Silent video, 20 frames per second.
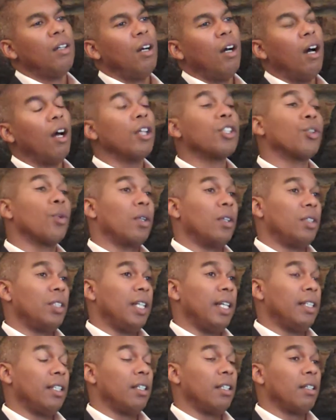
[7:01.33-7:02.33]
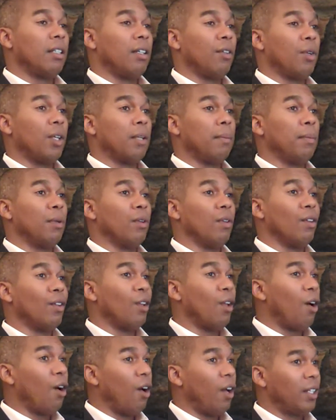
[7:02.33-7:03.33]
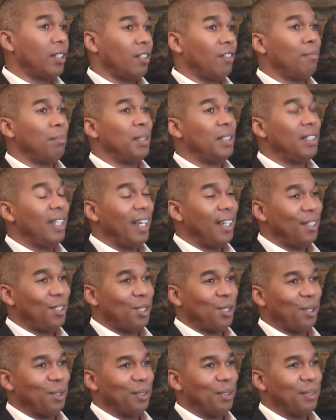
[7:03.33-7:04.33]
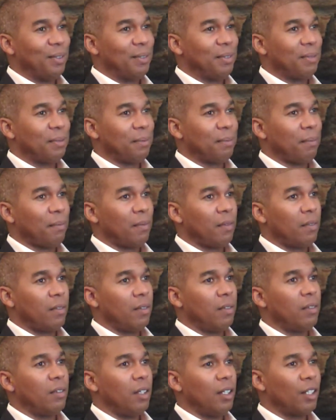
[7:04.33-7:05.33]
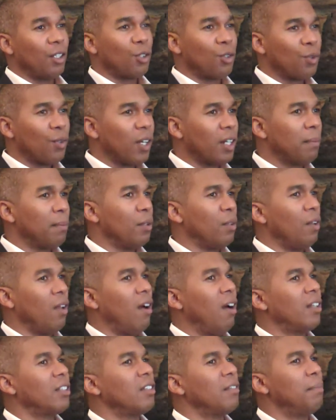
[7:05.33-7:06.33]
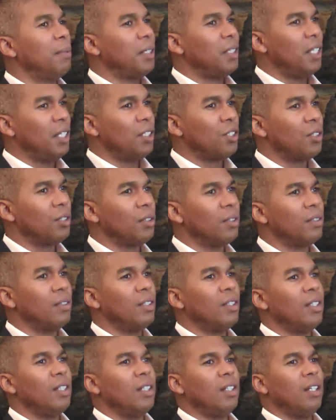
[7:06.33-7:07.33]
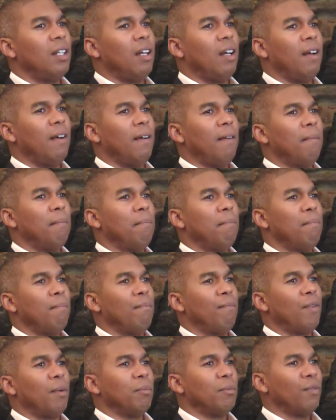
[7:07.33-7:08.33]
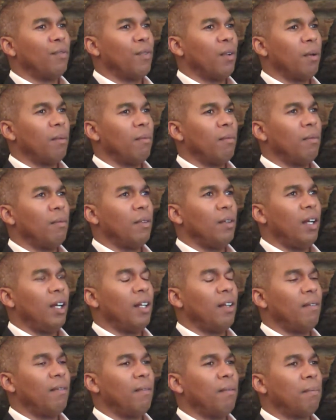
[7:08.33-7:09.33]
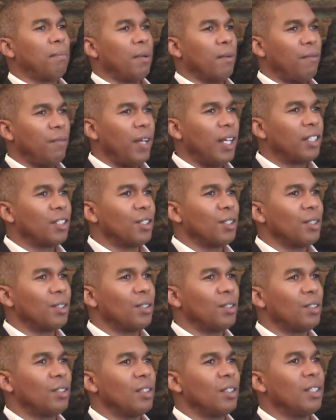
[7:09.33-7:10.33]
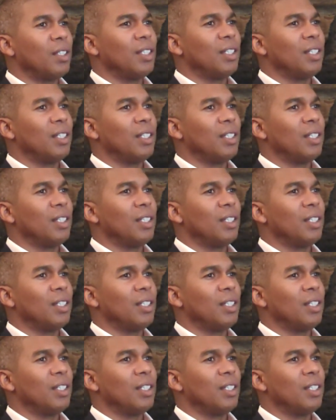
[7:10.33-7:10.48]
I also understand the incredible loss of potential. The incredible loss of potential from professors